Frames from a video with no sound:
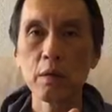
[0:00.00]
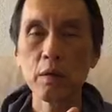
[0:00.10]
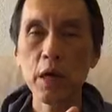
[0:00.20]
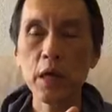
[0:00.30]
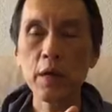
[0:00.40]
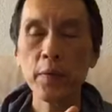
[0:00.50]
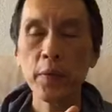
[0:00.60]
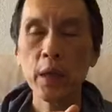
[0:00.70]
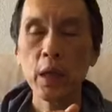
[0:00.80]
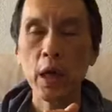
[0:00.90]
Okay,
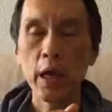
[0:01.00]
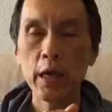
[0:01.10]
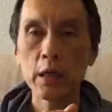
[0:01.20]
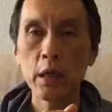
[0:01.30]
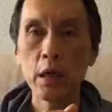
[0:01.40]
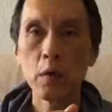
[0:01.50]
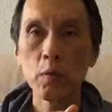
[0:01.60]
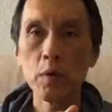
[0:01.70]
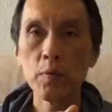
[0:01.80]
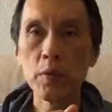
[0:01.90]
and
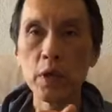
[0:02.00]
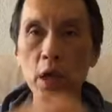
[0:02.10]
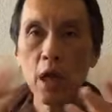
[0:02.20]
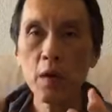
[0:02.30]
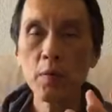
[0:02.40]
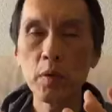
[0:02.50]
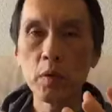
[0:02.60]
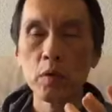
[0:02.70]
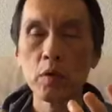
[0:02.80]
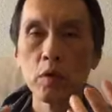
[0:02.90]
we be
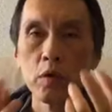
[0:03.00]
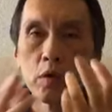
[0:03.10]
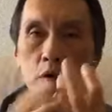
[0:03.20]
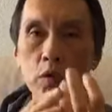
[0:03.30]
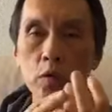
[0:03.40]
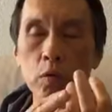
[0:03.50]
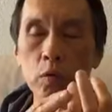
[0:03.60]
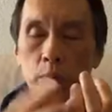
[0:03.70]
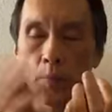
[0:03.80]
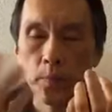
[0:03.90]
able to